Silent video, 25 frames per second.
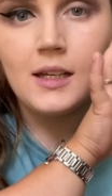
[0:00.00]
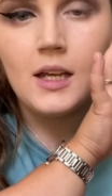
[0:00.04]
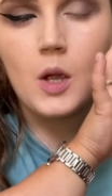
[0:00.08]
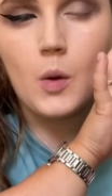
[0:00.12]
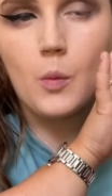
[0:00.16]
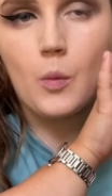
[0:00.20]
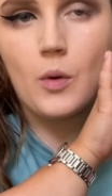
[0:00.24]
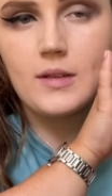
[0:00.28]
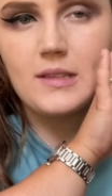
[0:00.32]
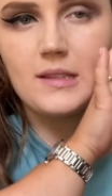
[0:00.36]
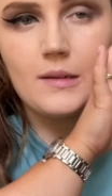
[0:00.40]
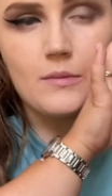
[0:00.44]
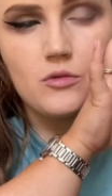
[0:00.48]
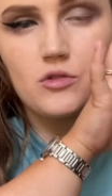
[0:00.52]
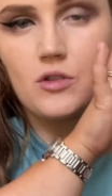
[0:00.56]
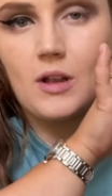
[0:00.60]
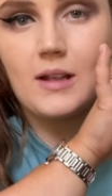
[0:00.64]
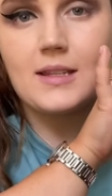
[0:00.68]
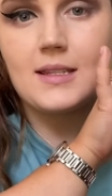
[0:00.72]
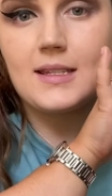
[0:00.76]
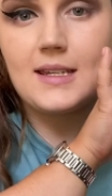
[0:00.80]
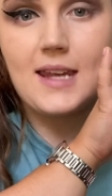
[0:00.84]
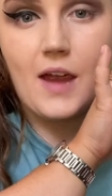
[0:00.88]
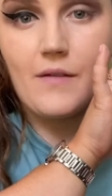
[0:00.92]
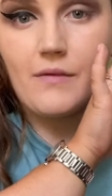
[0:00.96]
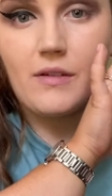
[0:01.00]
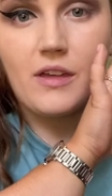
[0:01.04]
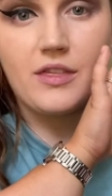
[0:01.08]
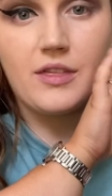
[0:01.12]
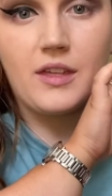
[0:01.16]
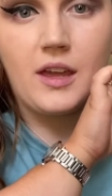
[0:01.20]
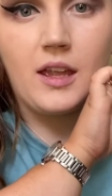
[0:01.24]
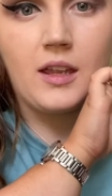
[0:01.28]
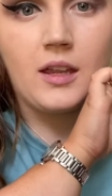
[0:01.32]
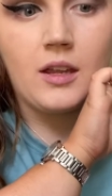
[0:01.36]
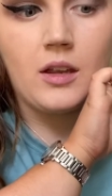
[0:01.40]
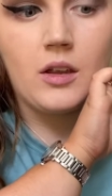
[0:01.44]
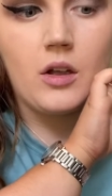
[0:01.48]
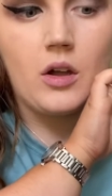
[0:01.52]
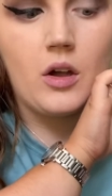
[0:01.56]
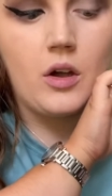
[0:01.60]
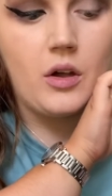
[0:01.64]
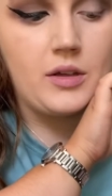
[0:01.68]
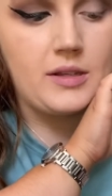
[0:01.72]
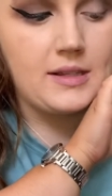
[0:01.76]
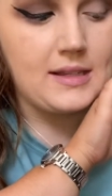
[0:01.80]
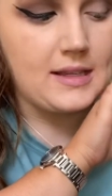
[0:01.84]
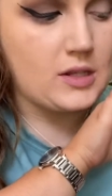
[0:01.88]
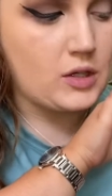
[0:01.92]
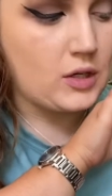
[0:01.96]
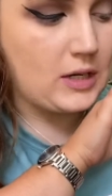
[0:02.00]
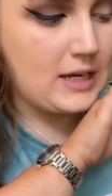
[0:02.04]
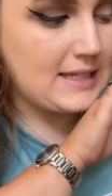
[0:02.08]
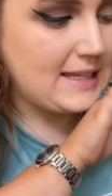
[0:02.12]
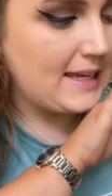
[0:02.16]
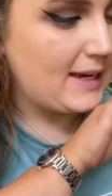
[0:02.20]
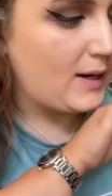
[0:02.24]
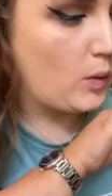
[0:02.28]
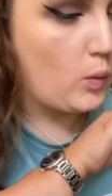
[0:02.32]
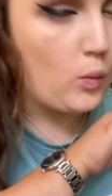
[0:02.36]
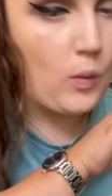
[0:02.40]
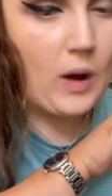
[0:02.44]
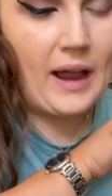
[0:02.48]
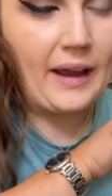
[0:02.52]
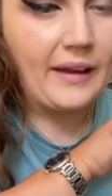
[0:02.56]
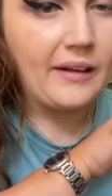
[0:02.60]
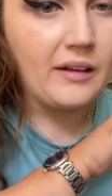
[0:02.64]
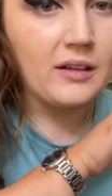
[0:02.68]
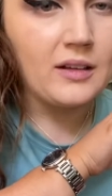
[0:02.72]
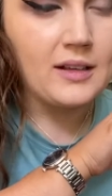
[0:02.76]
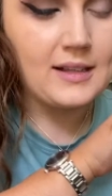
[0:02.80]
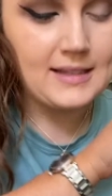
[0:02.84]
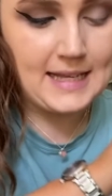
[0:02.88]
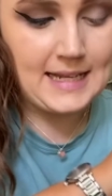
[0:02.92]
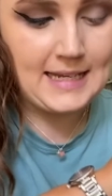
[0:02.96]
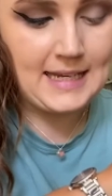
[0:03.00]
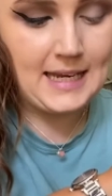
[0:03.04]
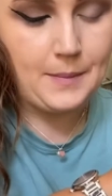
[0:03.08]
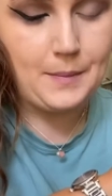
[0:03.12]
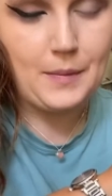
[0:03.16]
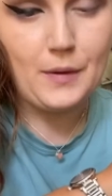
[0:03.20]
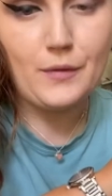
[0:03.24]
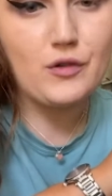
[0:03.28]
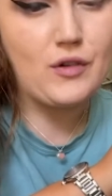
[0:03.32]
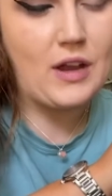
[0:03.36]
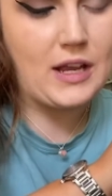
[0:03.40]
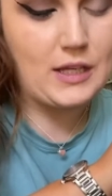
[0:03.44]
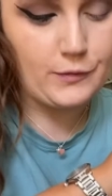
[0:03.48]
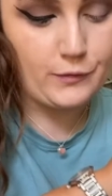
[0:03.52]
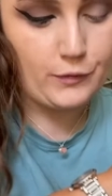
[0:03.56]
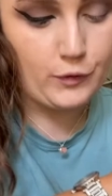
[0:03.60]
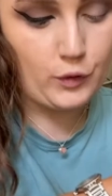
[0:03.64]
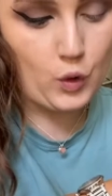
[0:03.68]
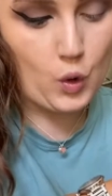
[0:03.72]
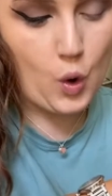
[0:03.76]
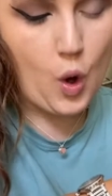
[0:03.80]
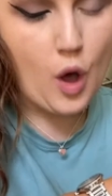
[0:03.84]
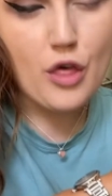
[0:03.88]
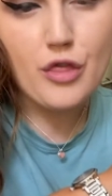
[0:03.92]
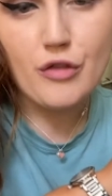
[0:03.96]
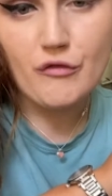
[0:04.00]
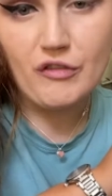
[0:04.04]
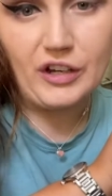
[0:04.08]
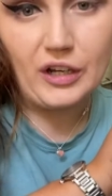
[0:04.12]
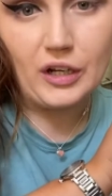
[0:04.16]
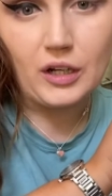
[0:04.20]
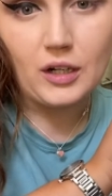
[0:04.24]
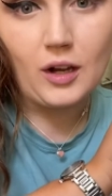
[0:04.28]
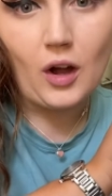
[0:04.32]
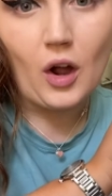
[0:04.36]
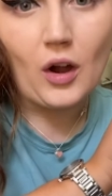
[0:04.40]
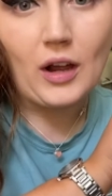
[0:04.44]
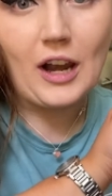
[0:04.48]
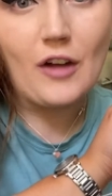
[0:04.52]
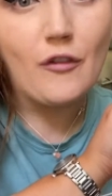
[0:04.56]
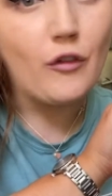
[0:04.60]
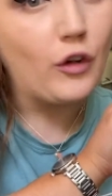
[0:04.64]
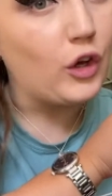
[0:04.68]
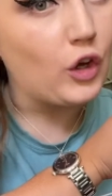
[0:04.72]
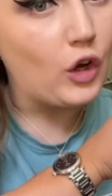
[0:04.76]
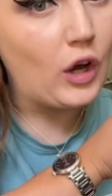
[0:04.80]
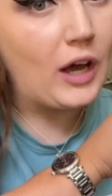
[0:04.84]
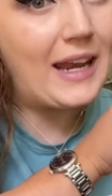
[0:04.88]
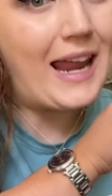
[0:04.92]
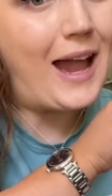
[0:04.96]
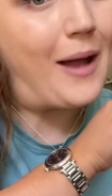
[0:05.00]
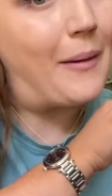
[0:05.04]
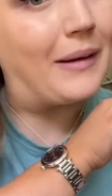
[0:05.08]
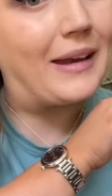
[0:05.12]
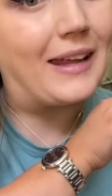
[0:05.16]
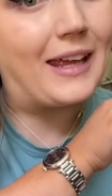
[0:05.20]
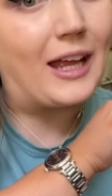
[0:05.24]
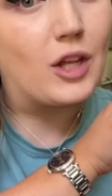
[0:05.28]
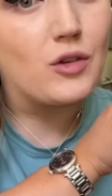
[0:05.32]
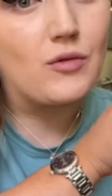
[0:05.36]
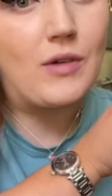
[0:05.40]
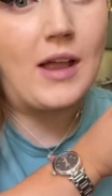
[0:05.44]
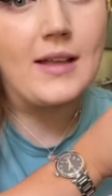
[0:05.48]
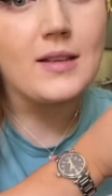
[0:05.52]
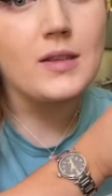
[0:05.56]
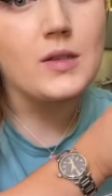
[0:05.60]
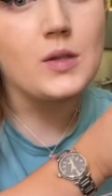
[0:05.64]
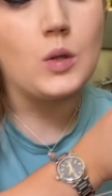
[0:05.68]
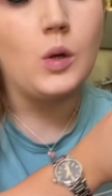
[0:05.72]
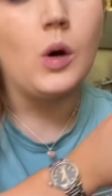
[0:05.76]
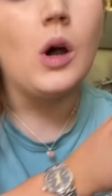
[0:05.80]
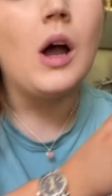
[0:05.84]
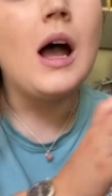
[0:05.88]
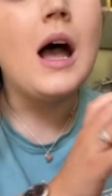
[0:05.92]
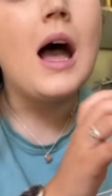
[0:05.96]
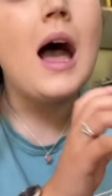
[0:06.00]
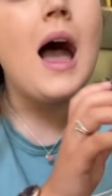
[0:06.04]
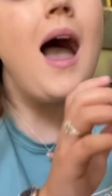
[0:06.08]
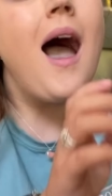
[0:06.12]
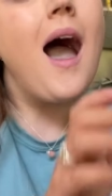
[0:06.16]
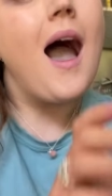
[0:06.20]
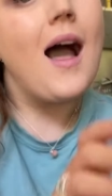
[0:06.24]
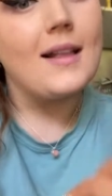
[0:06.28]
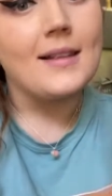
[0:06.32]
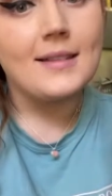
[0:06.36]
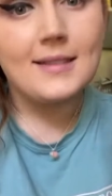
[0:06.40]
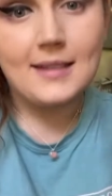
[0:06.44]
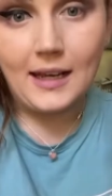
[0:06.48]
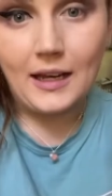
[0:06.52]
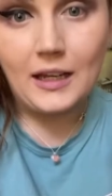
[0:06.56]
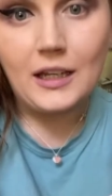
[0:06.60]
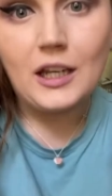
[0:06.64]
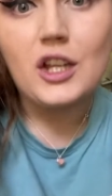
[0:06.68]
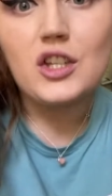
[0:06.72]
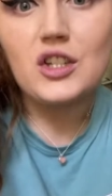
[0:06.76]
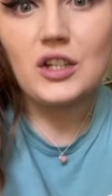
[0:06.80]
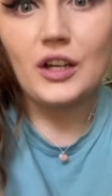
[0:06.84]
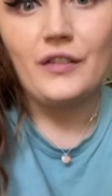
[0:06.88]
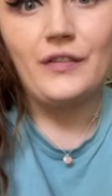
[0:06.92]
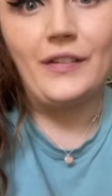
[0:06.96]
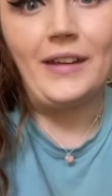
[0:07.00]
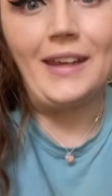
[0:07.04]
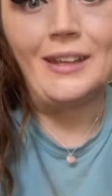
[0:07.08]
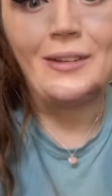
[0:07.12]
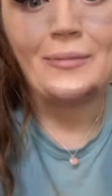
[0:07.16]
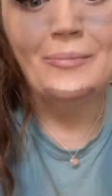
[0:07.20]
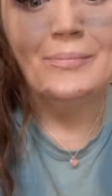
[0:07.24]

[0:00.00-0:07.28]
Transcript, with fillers: once I'm dressed and everything because it's going to take a while because I need to be dressed for 3 o'clock and I've only got an hour to get dressed so I'll see you in a jiffy. Hey